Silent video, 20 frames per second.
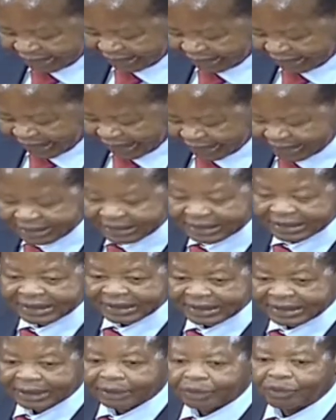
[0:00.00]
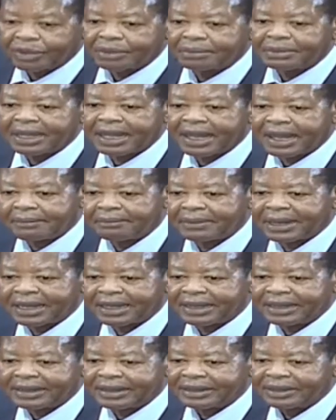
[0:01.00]
that they could be
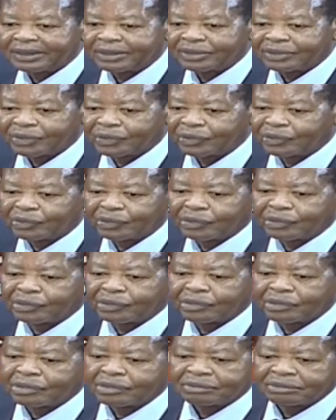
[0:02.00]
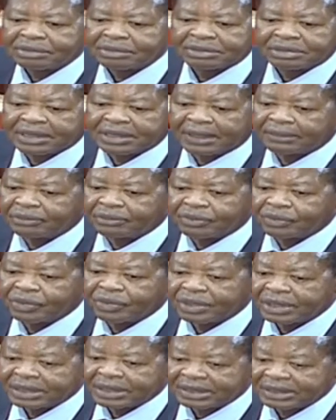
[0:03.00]
harboring to some
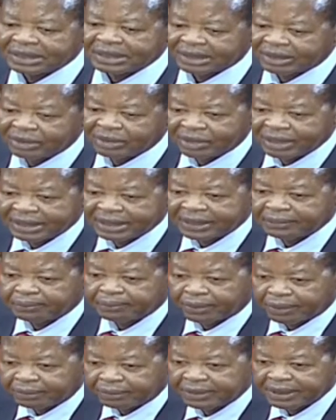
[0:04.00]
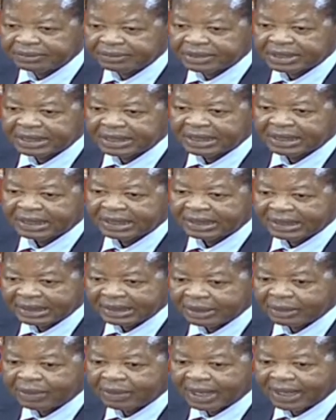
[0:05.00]
insecurity problems
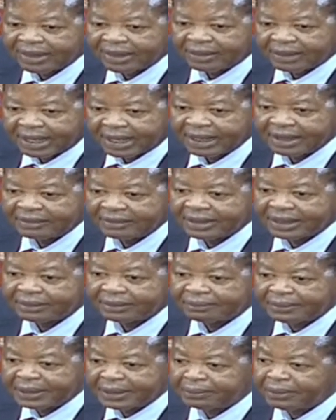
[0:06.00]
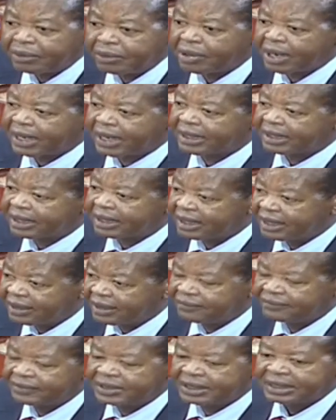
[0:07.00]
in where they were living. People who had
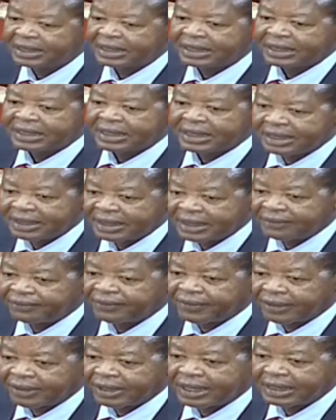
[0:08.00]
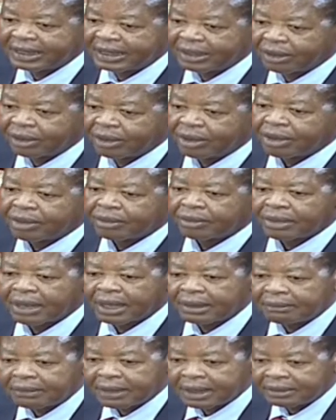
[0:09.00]
lived in the, you know,
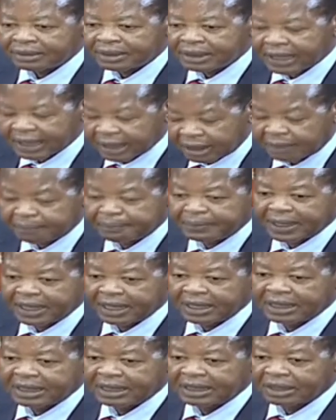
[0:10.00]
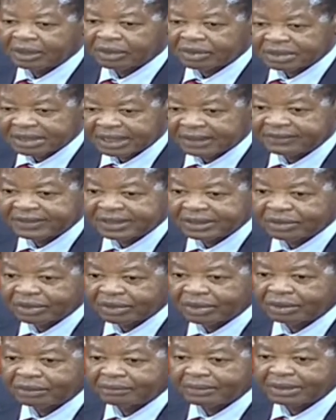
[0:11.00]
helping in
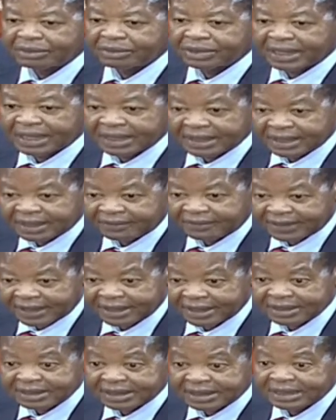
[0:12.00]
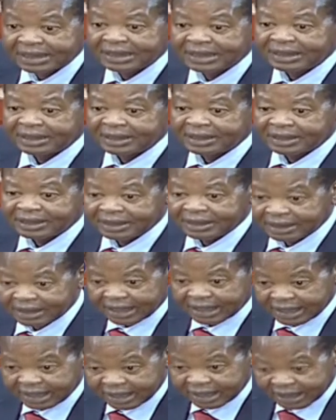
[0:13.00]
conservation of Mount Kenya forest uh,
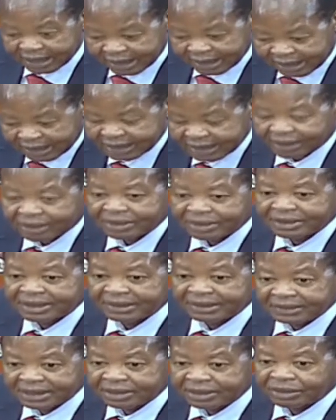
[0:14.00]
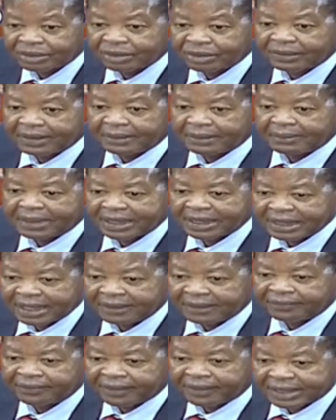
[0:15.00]
and the conservation of
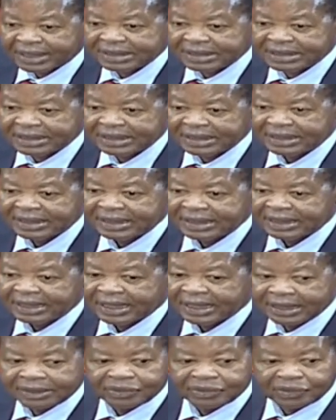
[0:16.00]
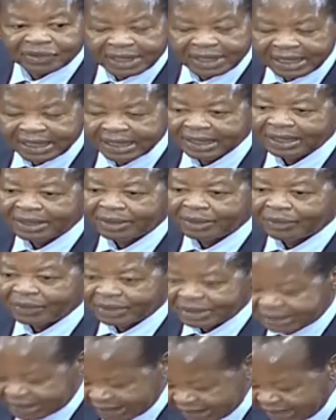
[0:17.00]
Aberdare forest, and today
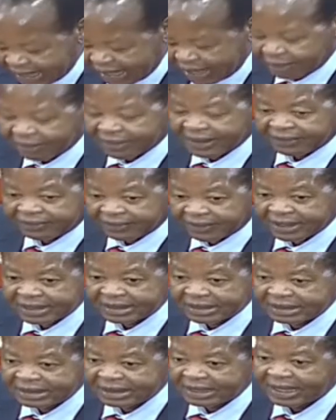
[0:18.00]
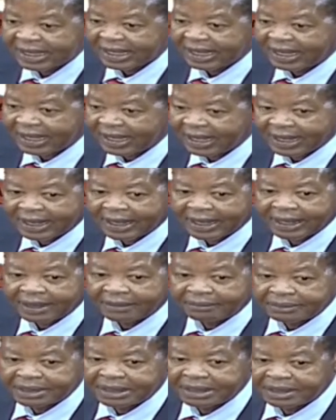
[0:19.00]
we see how the forests are,
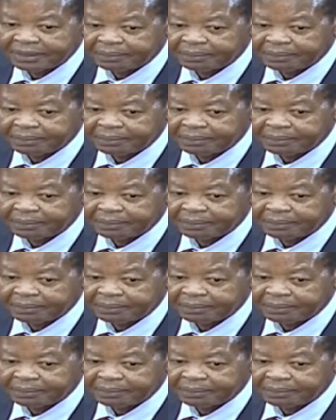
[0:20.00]
have been